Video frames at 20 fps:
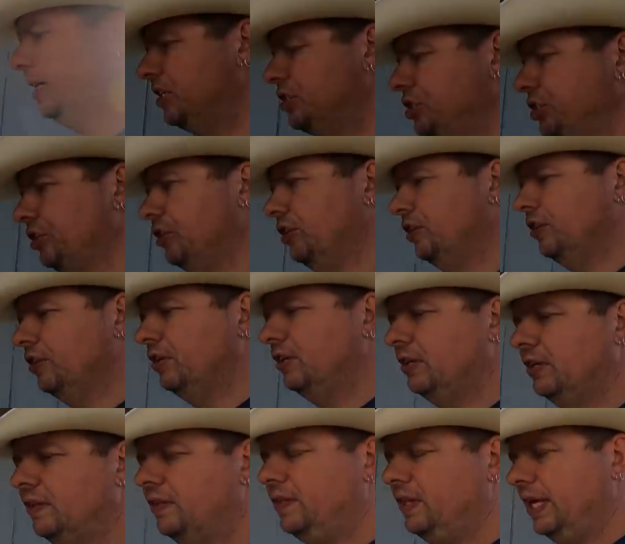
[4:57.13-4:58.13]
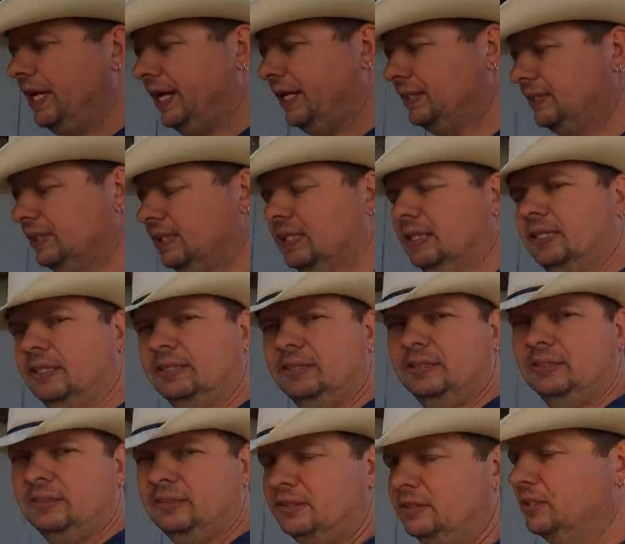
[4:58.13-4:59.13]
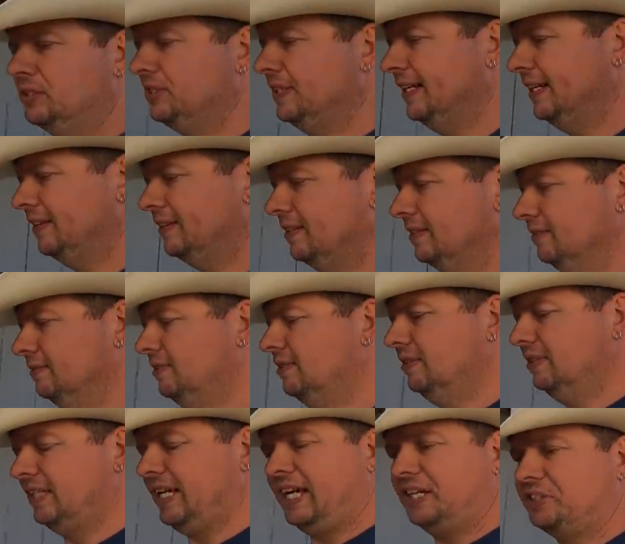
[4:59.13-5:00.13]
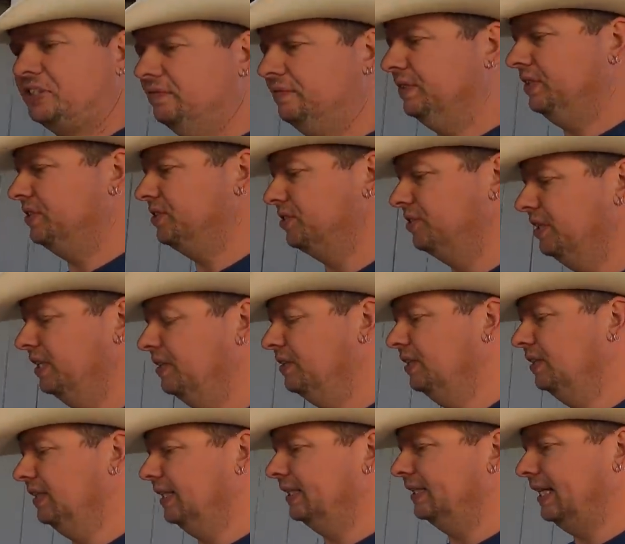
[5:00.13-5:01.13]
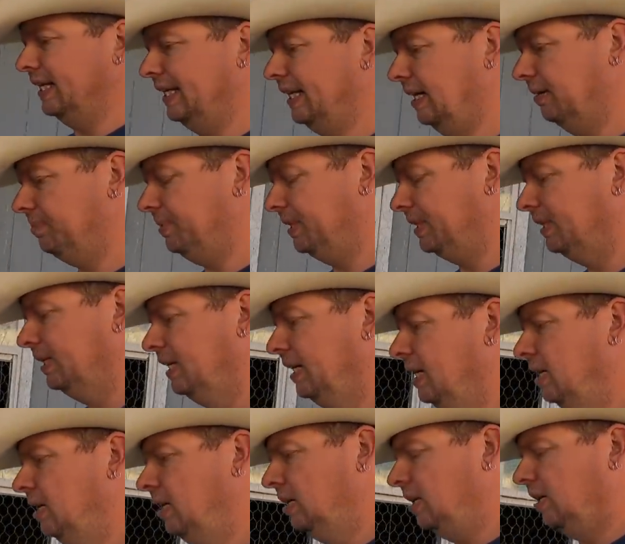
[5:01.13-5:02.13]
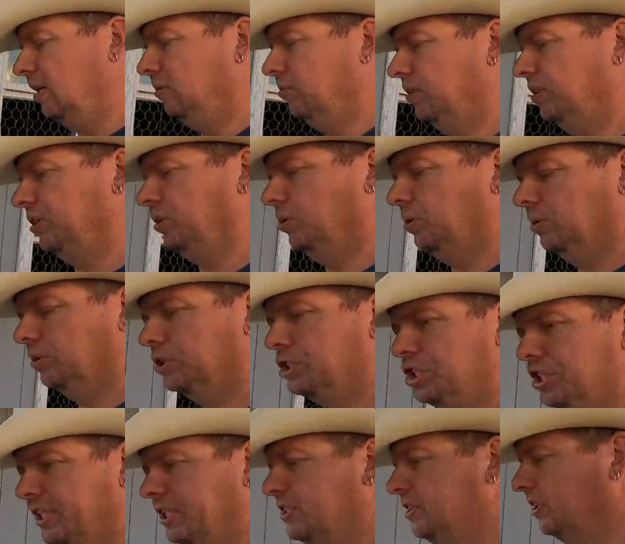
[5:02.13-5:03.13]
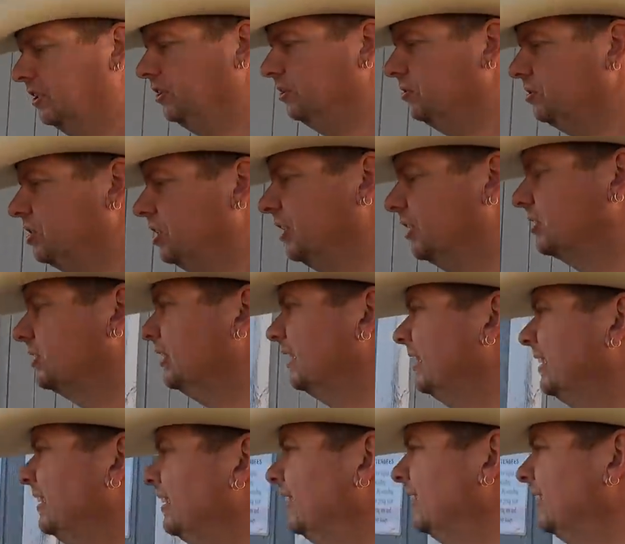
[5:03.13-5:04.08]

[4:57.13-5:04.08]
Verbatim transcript: make sure that uh, there isn't any catastrophes or anything like that happening uh, with the older chicks and the new chicks.